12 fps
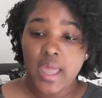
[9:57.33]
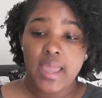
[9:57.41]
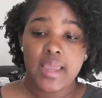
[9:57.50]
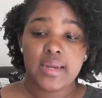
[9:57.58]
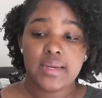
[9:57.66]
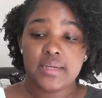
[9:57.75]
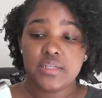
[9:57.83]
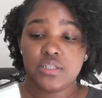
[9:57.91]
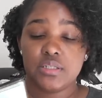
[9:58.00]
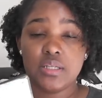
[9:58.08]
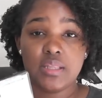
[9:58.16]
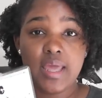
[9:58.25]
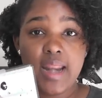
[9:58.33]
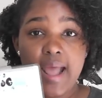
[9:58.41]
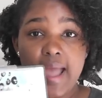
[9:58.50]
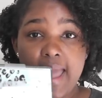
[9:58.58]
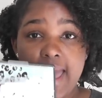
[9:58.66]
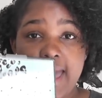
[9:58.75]
In addition to that,
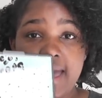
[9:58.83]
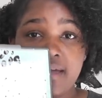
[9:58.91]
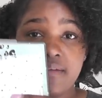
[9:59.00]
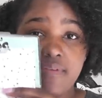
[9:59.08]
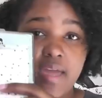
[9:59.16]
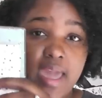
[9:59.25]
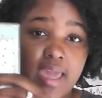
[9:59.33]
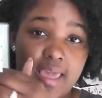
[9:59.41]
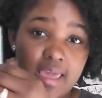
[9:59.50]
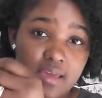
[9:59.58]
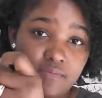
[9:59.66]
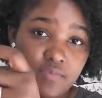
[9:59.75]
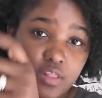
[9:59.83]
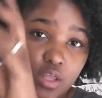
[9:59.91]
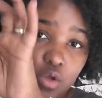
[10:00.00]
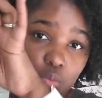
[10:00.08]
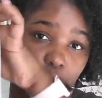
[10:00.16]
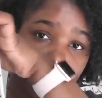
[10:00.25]
I have a
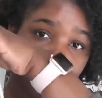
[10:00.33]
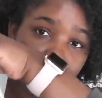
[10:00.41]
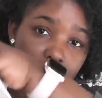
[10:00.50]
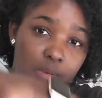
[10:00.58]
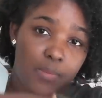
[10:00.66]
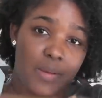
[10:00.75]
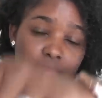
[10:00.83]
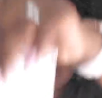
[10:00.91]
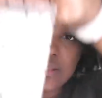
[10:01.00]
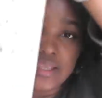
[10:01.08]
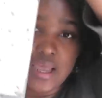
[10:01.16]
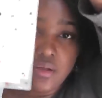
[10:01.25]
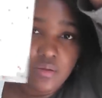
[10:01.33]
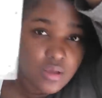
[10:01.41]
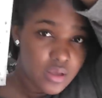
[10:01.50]
envelope. Let me pop this out.